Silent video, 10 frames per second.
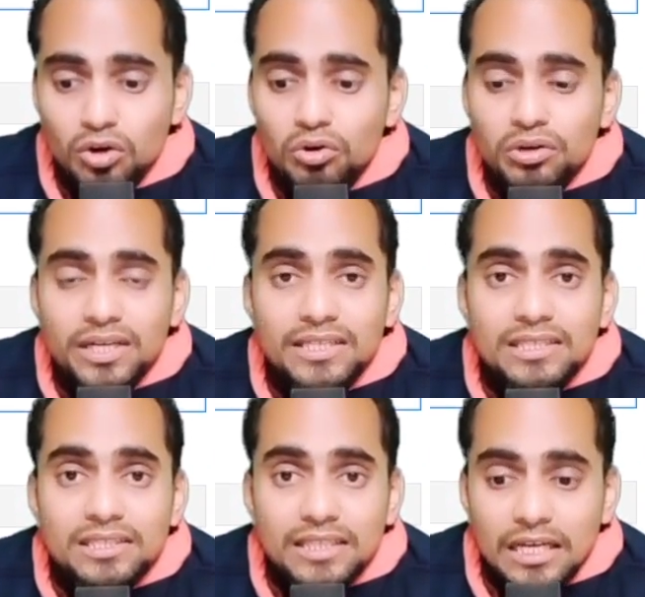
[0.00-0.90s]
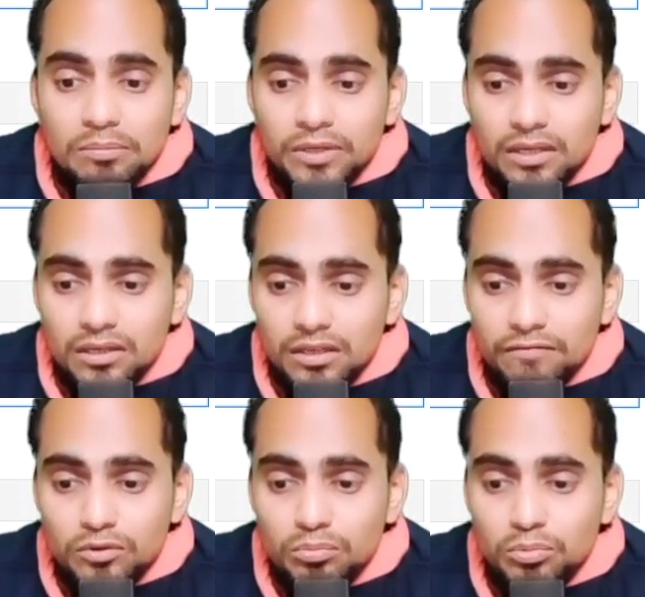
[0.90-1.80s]
or it is type error,
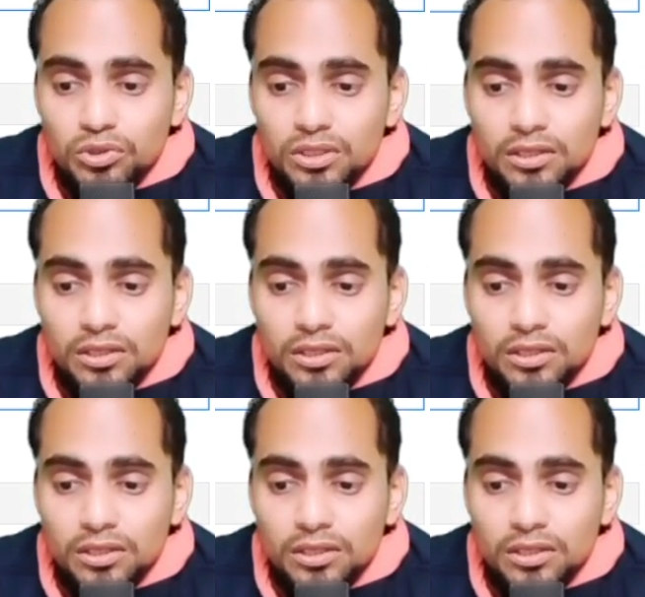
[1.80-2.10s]
if you put